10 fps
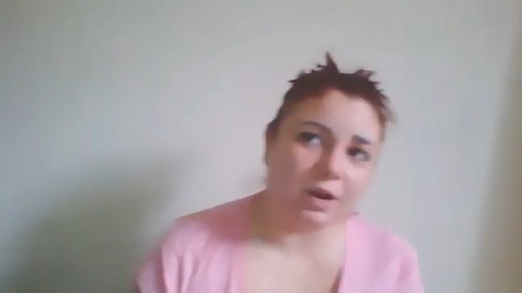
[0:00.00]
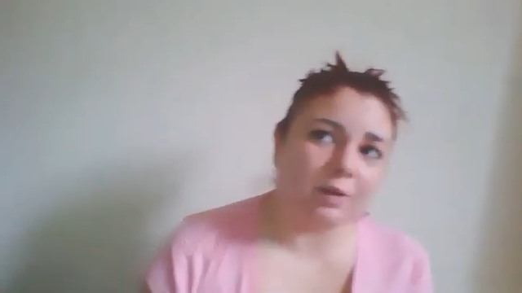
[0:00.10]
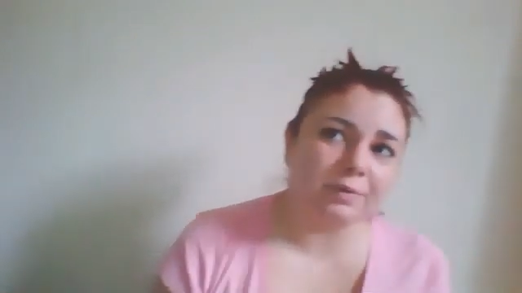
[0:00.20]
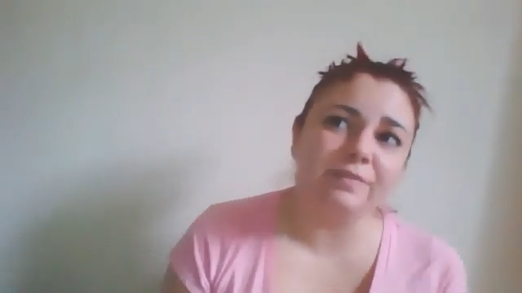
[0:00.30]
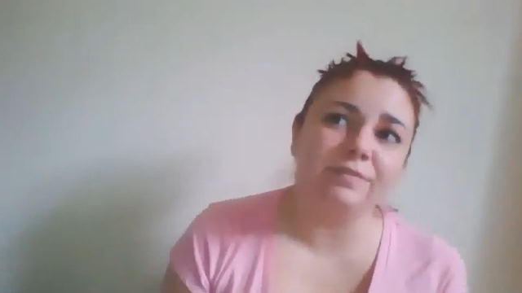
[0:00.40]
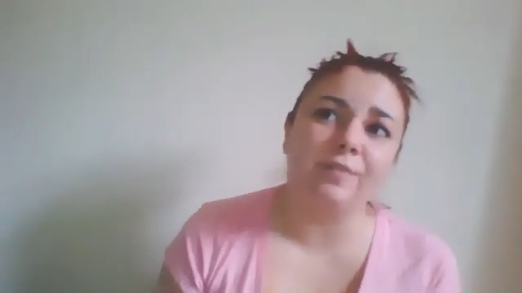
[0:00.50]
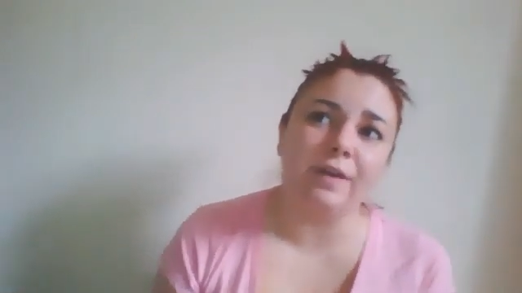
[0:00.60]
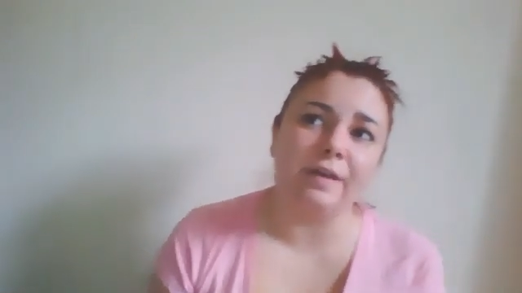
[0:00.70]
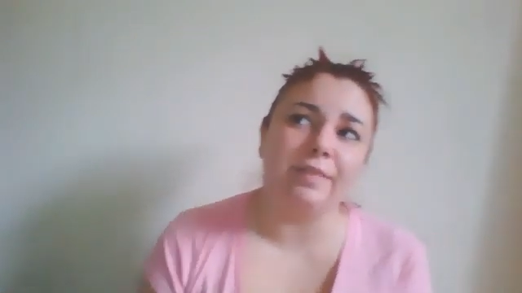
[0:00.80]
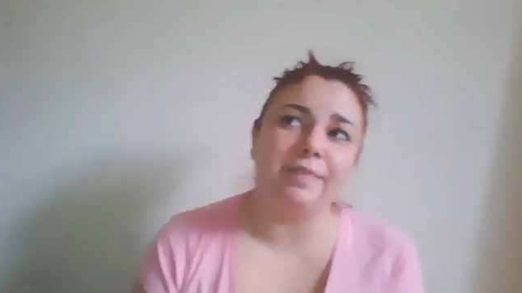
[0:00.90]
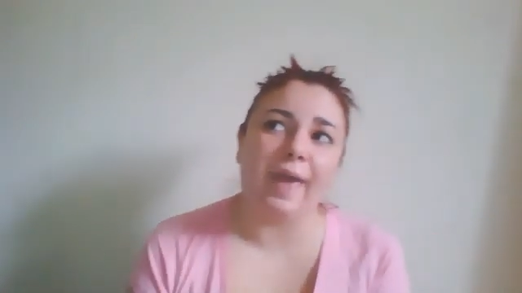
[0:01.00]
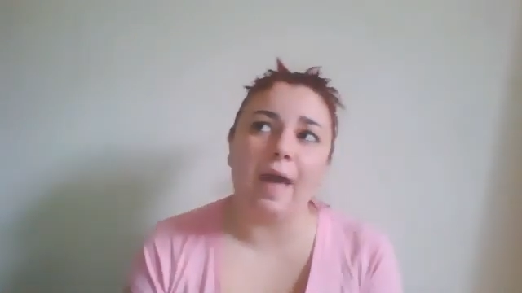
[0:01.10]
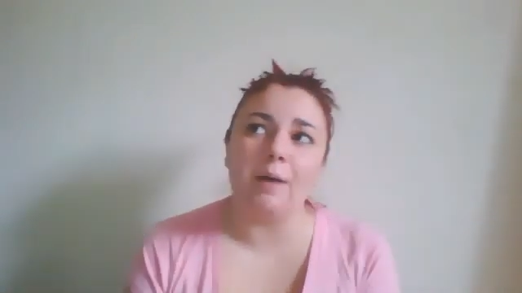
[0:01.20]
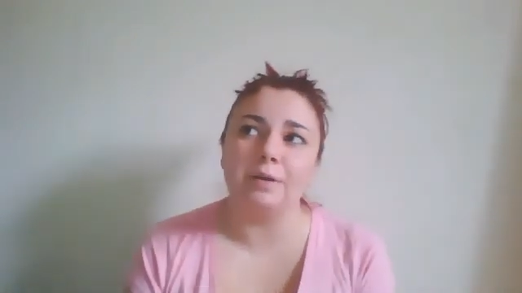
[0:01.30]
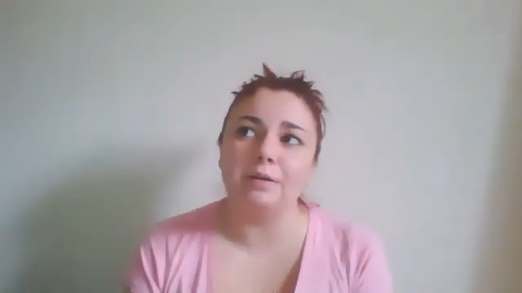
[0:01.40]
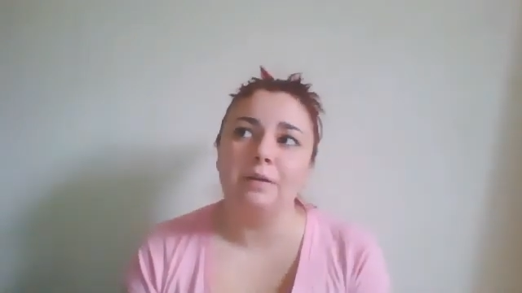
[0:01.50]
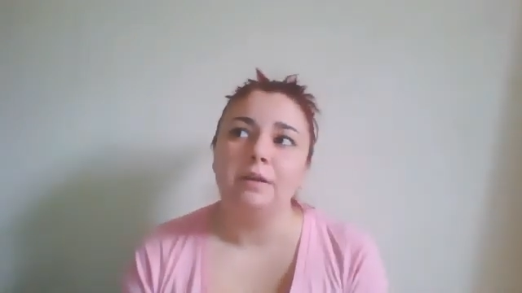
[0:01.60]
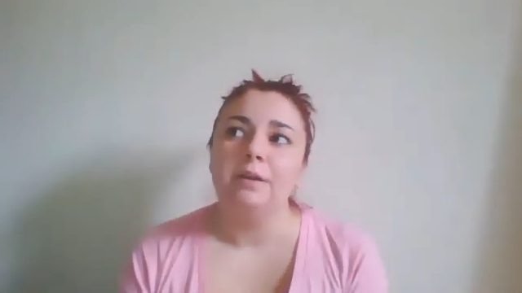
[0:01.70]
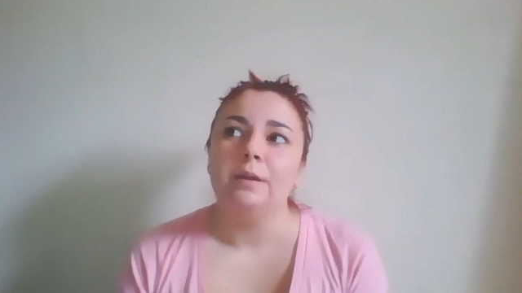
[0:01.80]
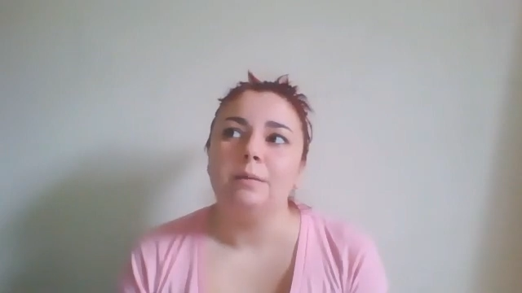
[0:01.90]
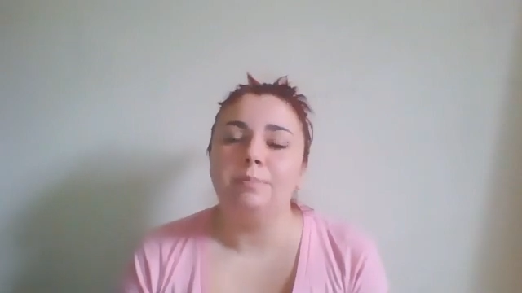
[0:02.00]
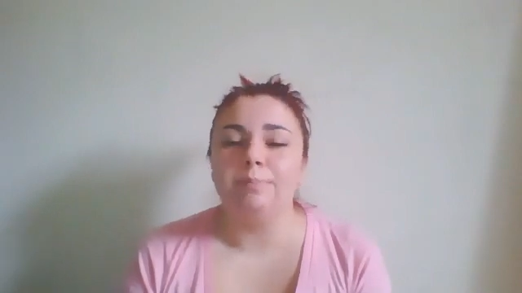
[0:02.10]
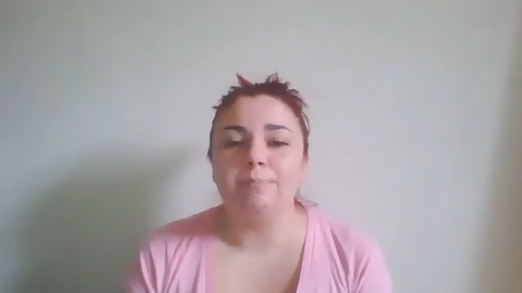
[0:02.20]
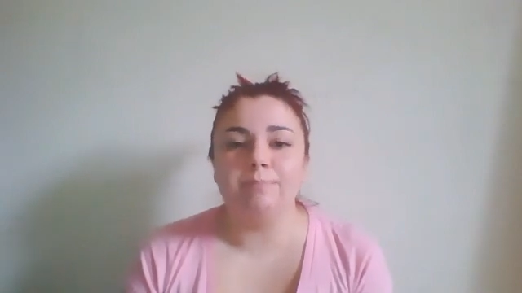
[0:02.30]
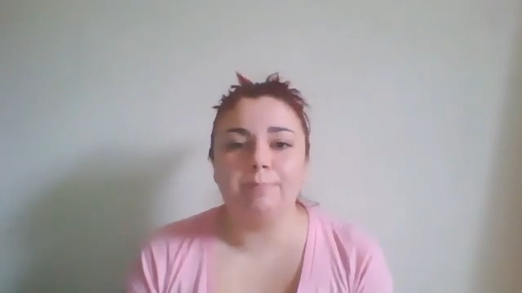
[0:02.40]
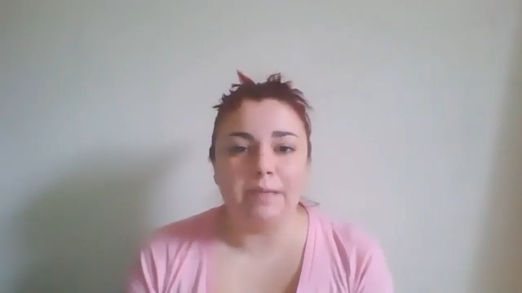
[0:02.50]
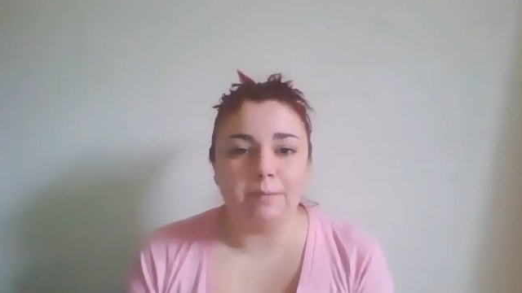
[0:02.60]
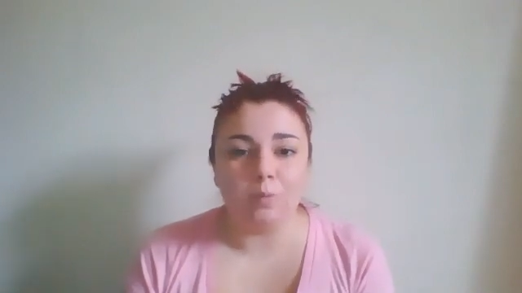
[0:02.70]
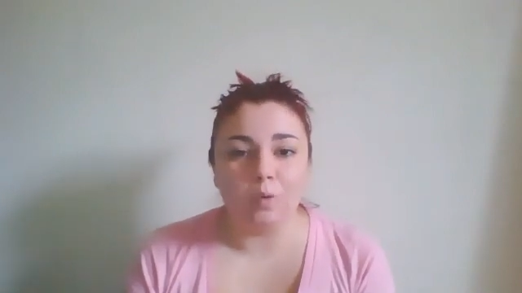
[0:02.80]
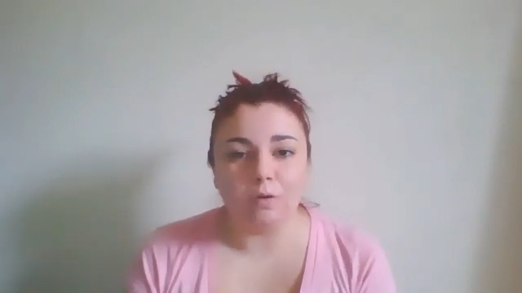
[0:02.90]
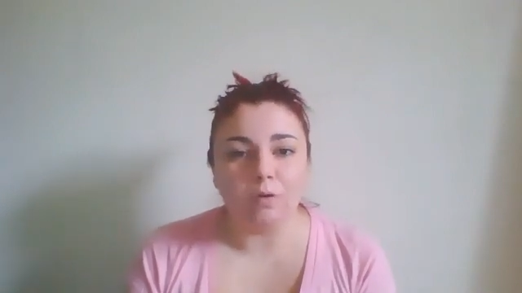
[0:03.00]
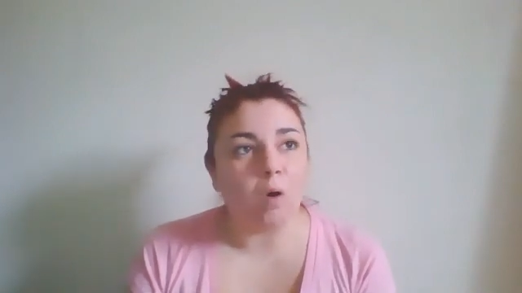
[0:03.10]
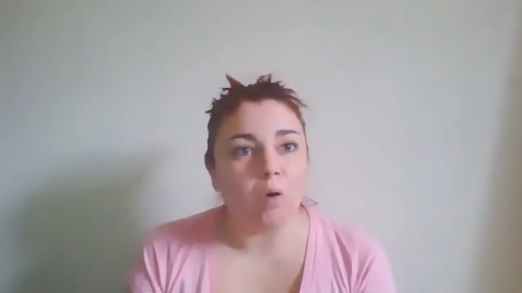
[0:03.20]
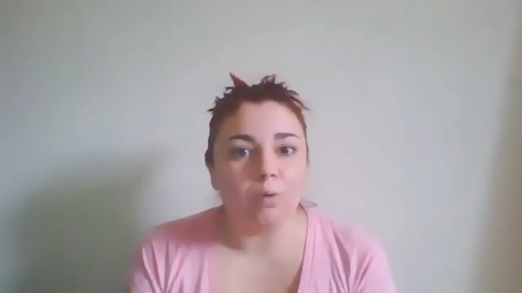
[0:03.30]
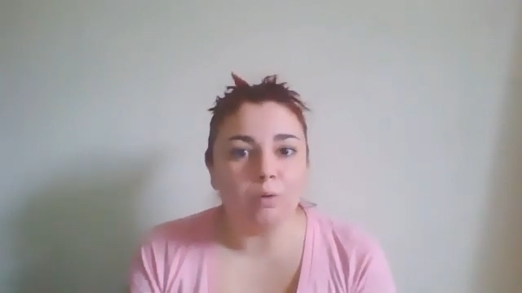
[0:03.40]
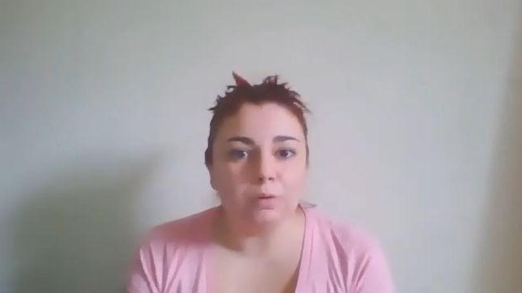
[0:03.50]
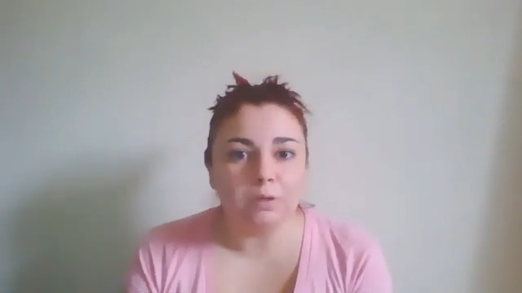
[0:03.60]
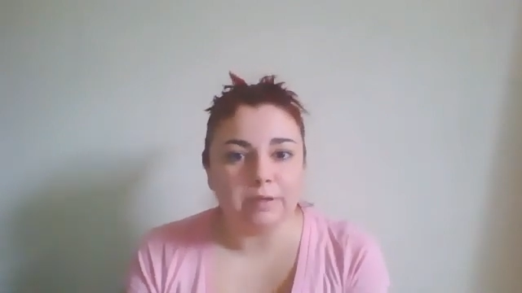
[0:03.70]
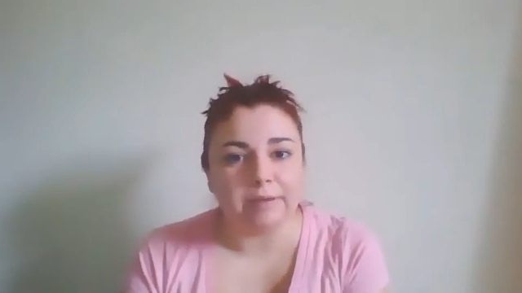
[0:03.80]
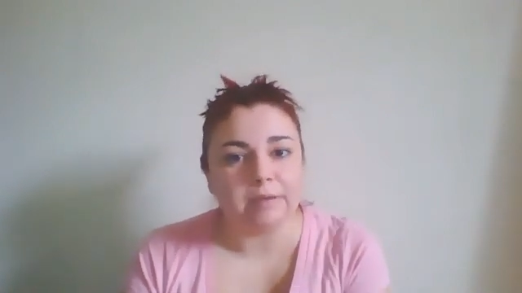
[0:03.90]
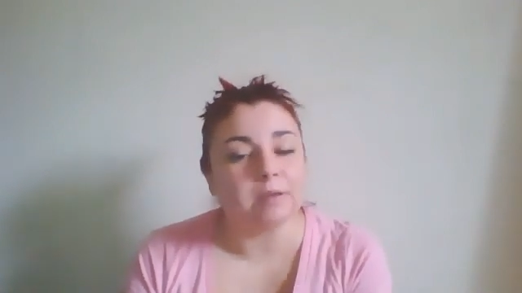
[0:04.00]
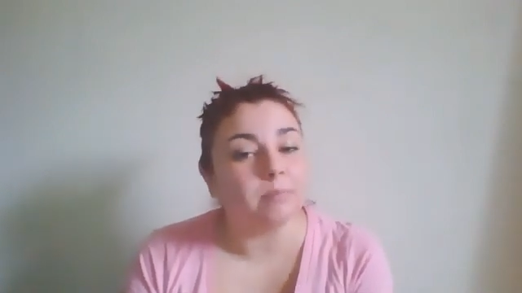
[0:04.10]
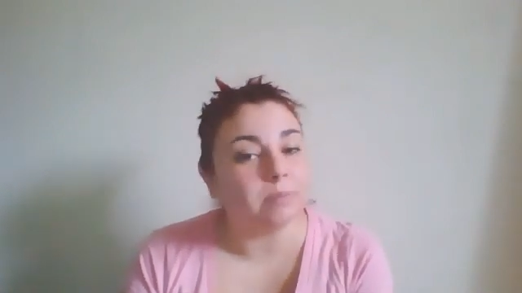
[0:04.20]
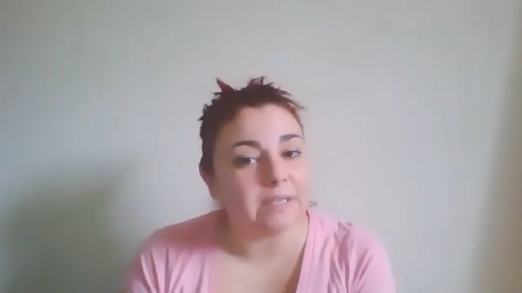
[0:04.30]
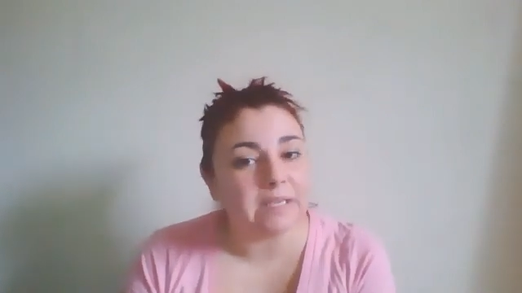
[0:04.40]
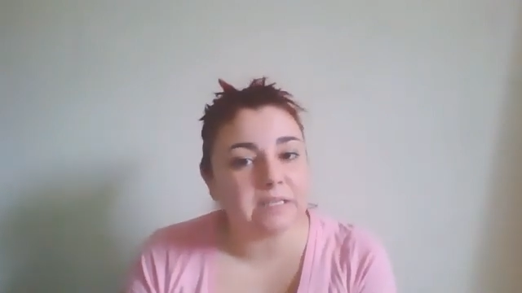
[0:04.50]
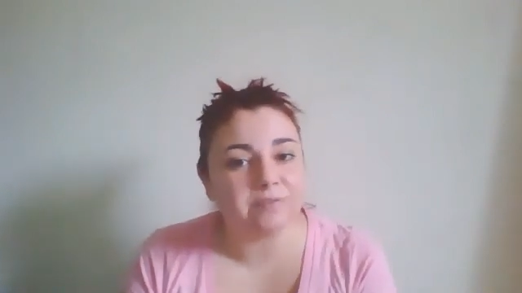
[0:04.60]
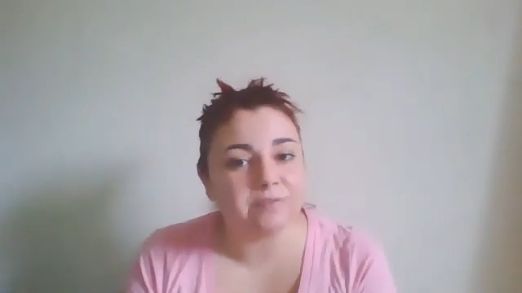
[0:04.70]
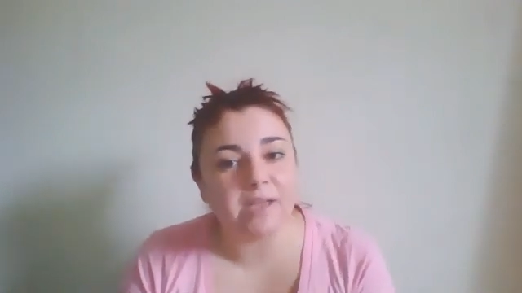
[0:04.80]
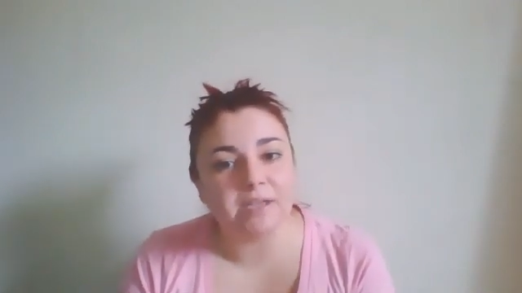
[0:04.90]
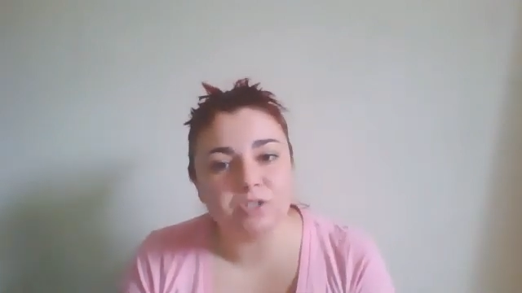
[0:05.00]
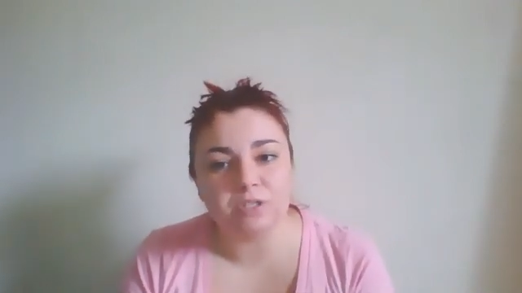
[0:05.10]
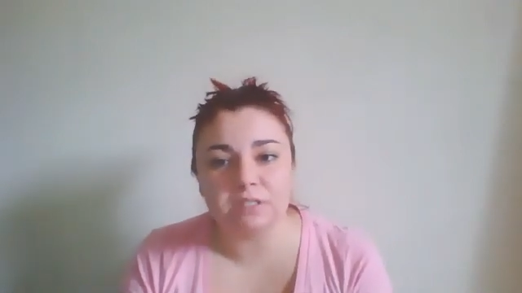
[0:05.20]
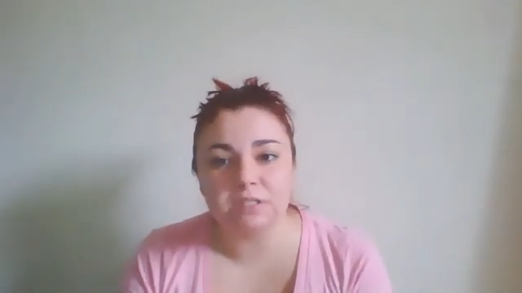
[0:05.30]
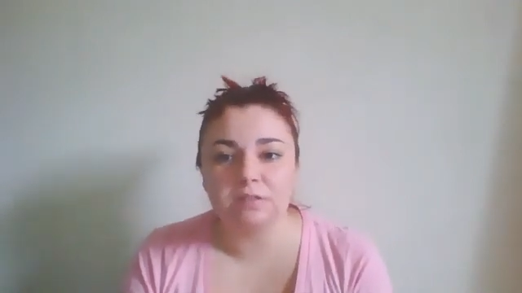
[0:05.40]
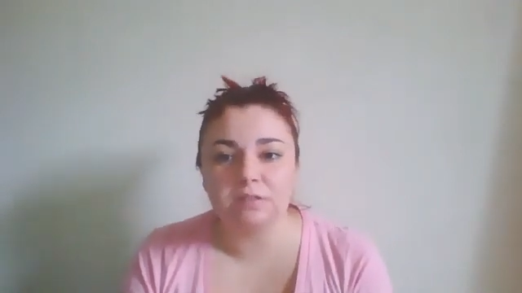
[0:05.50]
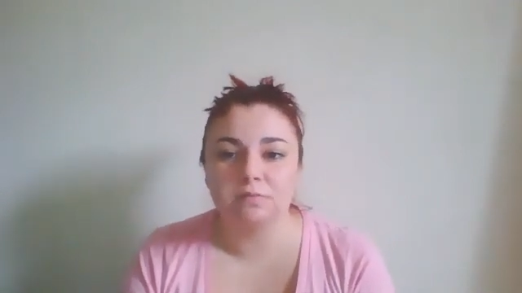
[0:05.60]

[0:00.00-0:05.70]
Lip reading: I really felt that I would be more whole and complete if I just